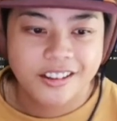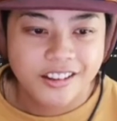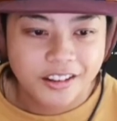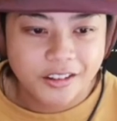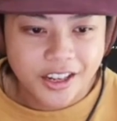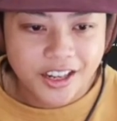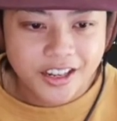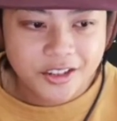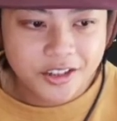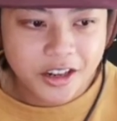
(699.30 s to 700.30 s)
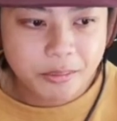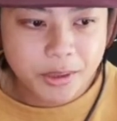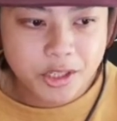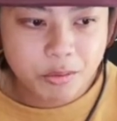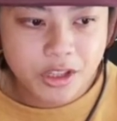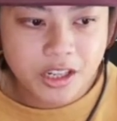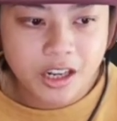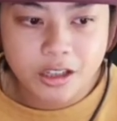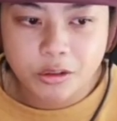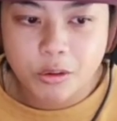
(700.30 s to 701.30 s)
Okay, synonymous with the
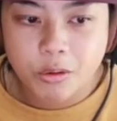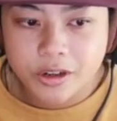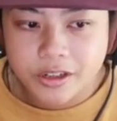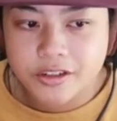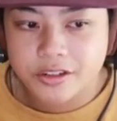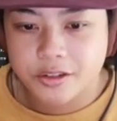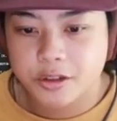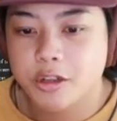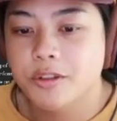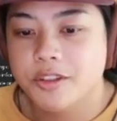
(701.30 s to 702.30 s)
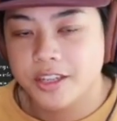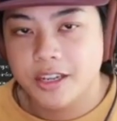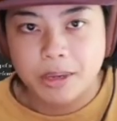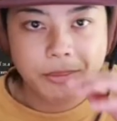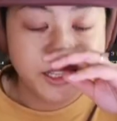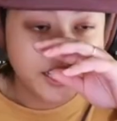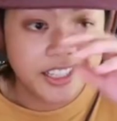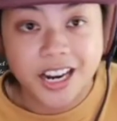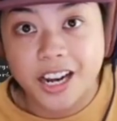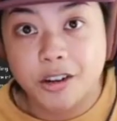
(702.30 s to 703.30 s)
color orange. So you would see maybe in the
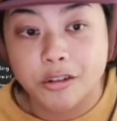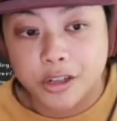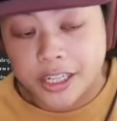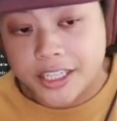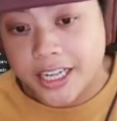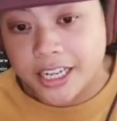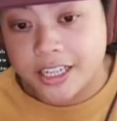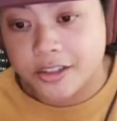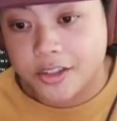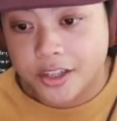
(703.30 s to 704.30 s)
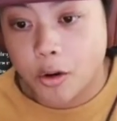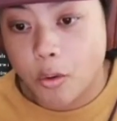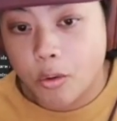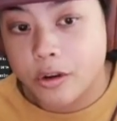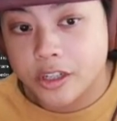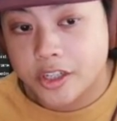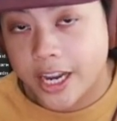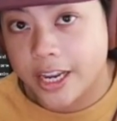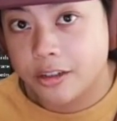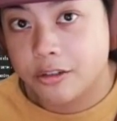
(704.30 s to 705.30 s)
diner or in a Denny's, you see an orange
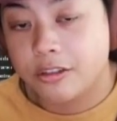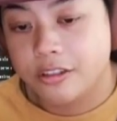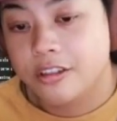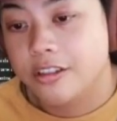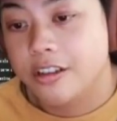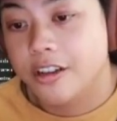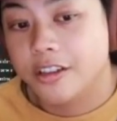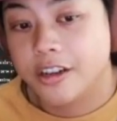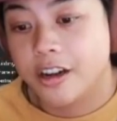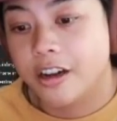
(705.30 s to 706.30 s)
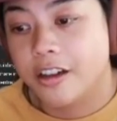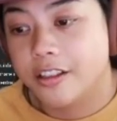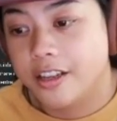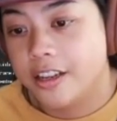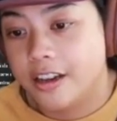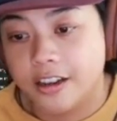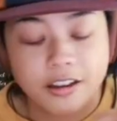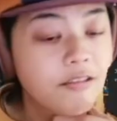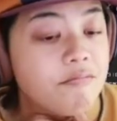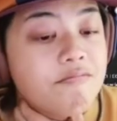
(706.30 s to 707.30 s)
handle on
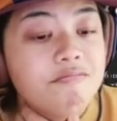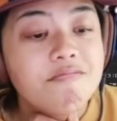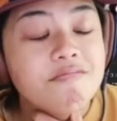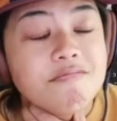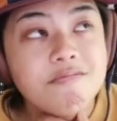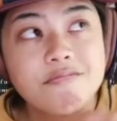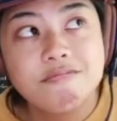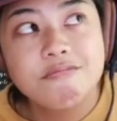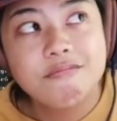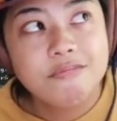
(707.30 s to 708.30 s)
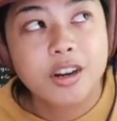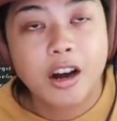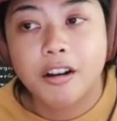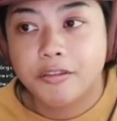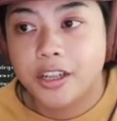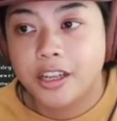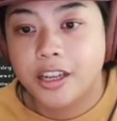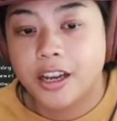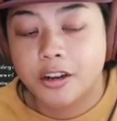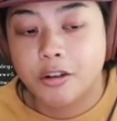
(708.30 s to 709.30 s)
the
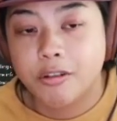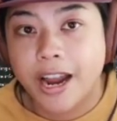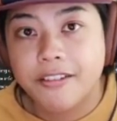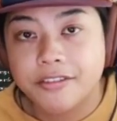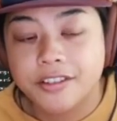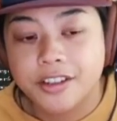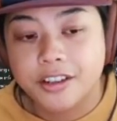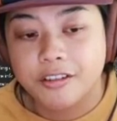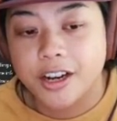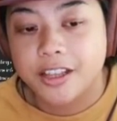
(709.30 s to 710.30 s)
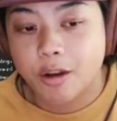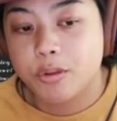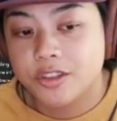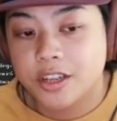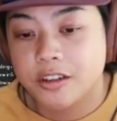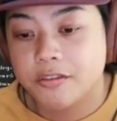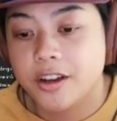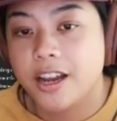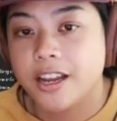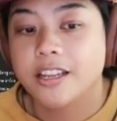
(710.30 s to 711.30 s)
coffee carafe, right? That would
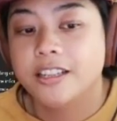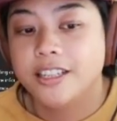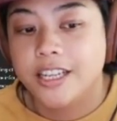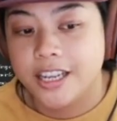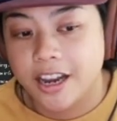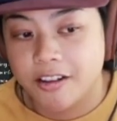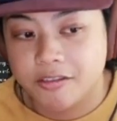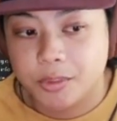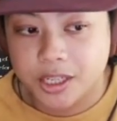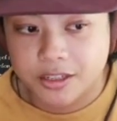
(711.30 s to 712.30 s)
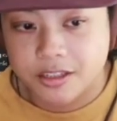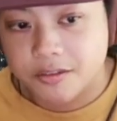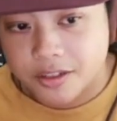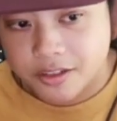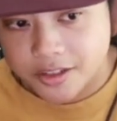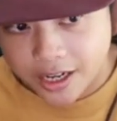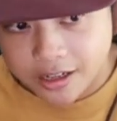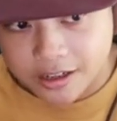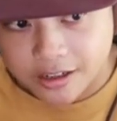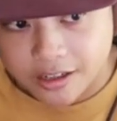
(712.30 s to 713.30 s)
signify decaf because of
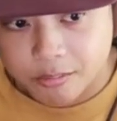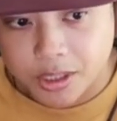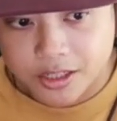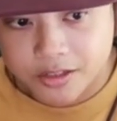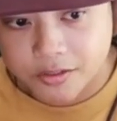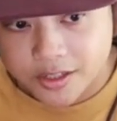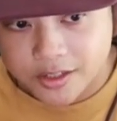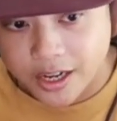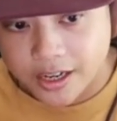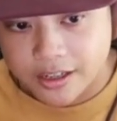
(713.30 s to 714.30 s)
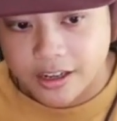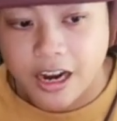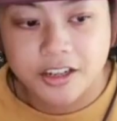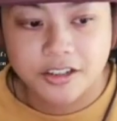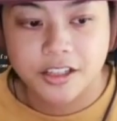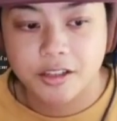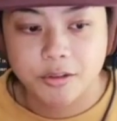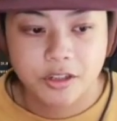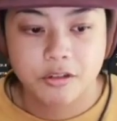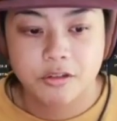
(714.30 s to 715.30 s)
Sanka and because of this guy. I just thought that
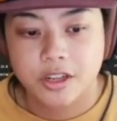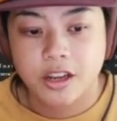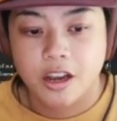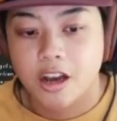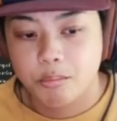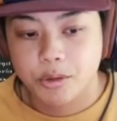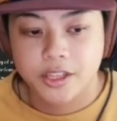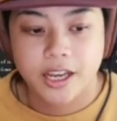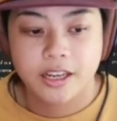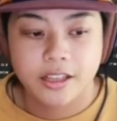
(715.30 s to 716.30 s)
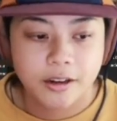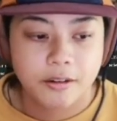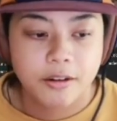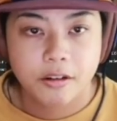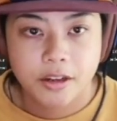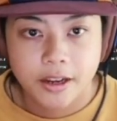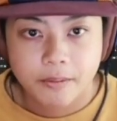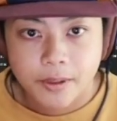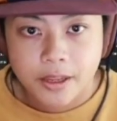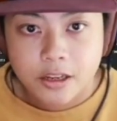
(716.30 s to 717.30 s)
was interesting. I'll put that in there, okay?
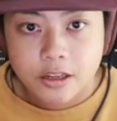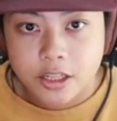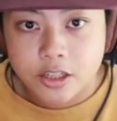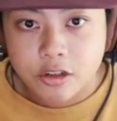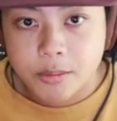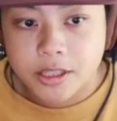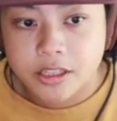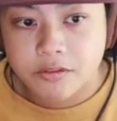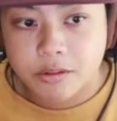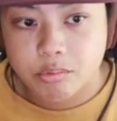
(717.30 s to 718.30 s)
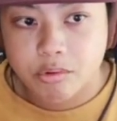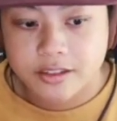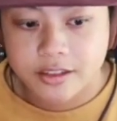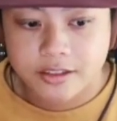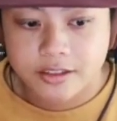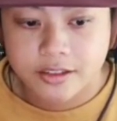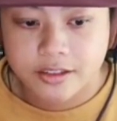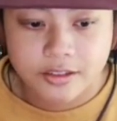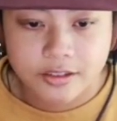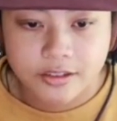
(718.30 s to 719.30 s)
Let's talk about the different
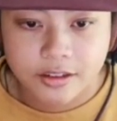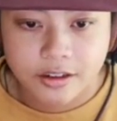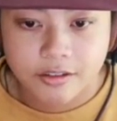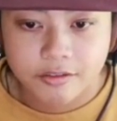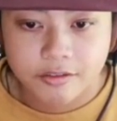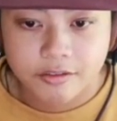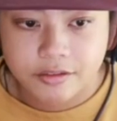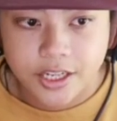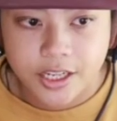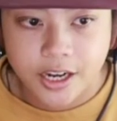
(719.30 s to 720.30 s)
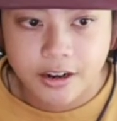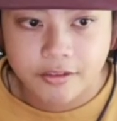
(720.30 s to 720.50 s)
processes of decaf.